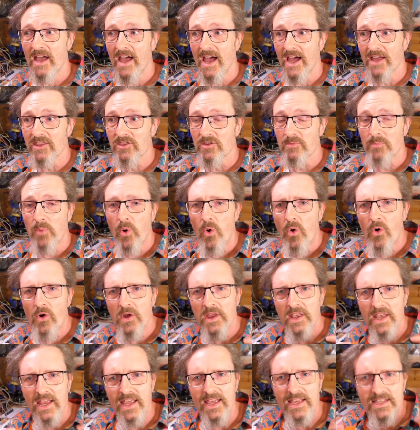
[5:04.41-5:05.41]
And the
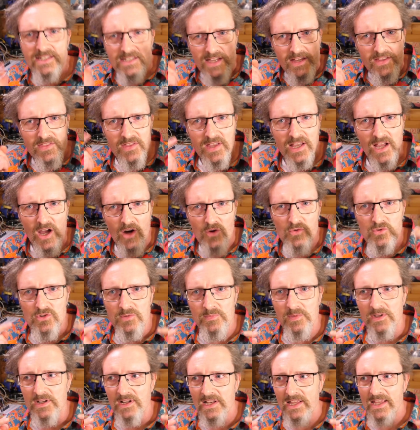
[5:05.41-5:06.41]
point is, I think
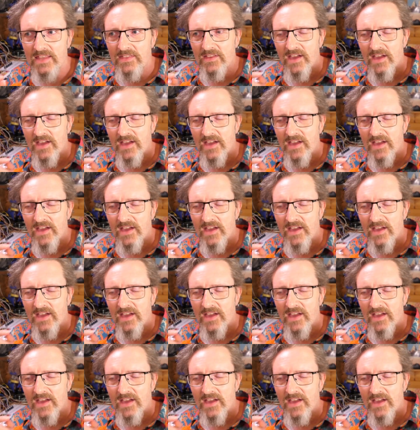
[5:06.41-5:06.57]
ultimately,